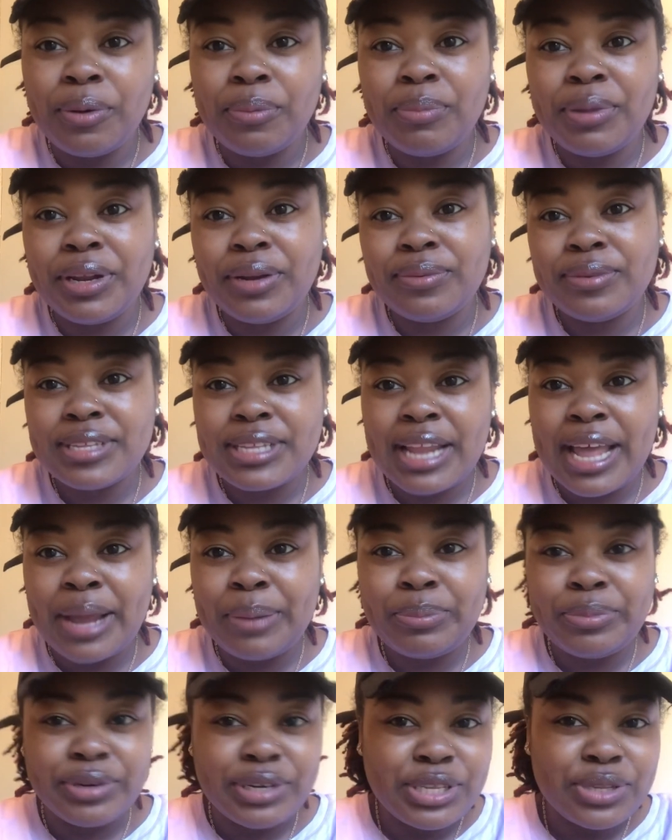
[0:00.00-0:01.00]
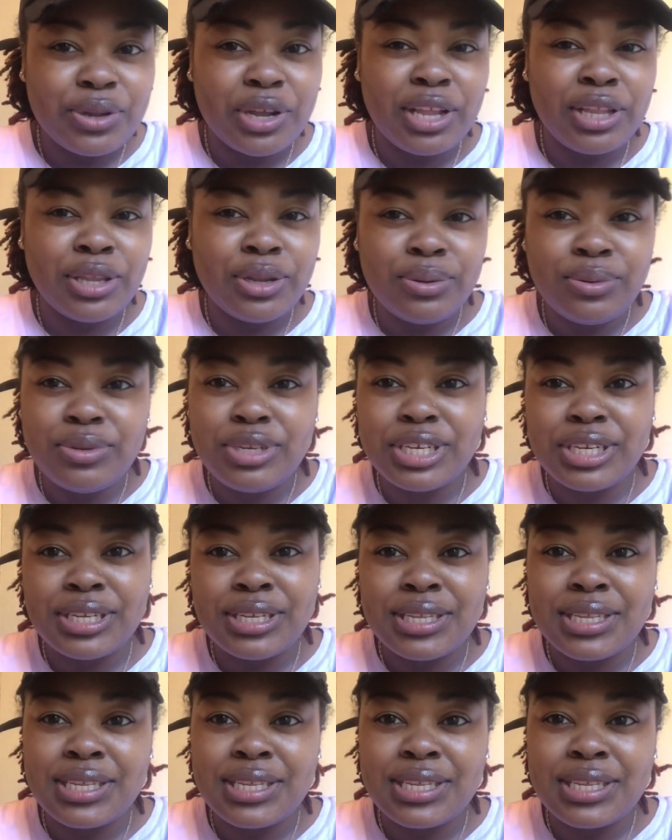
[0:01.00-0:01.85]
but it was more so illusions